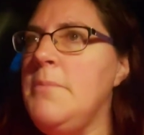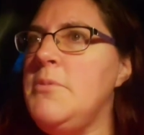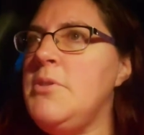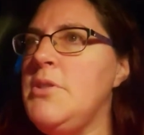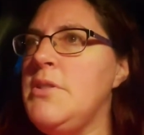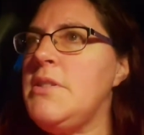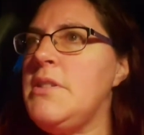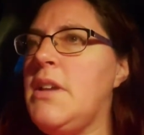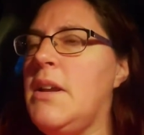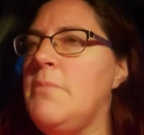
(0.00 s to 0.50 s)

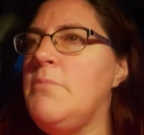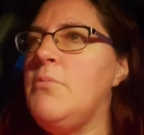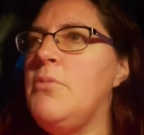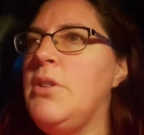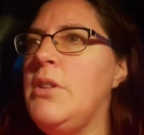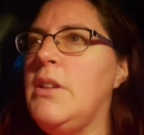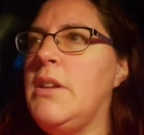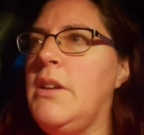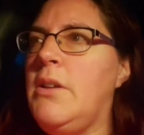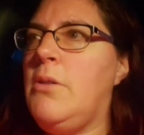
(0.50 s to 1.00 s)
I'm
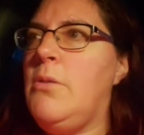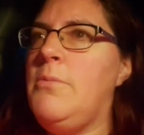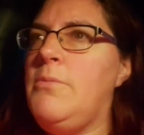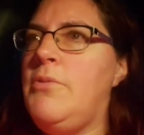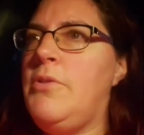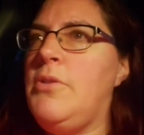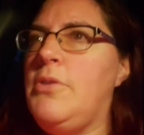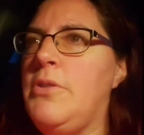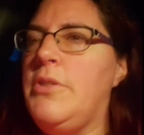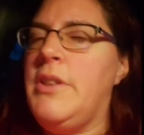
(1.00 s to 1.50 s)
really
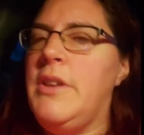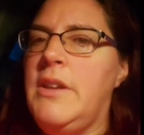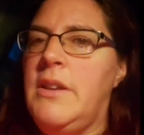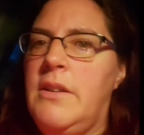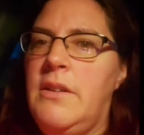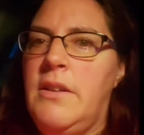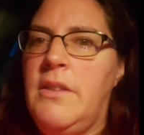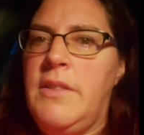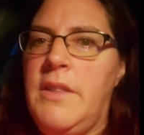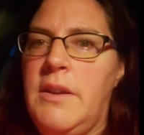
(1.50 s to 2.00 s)
hopeful that
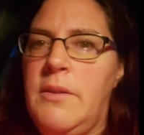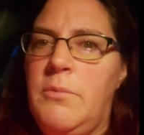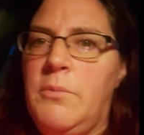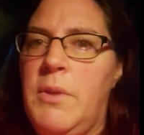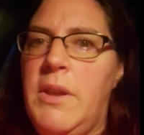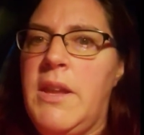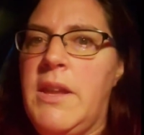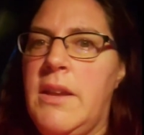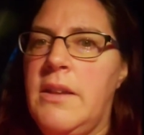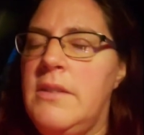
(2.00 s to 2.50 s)
we
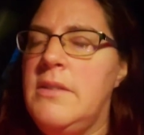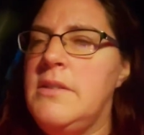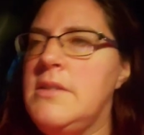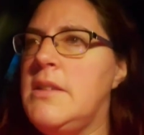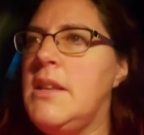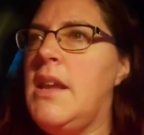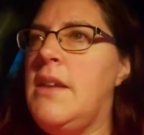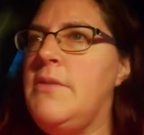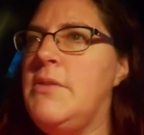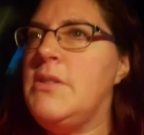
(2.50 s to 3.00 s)
can
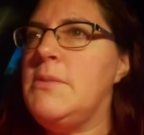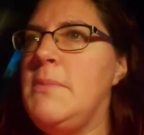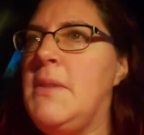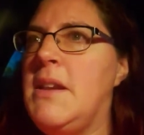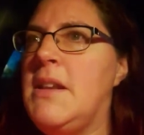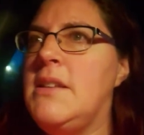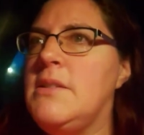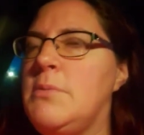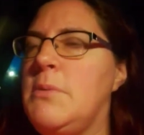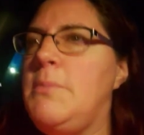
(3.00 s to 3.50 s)
save as many
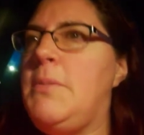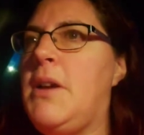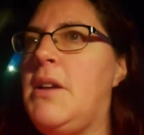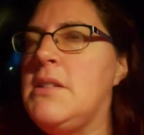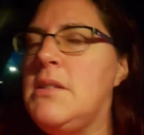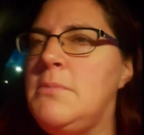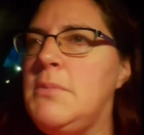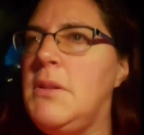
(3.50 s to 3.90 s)
as we possibly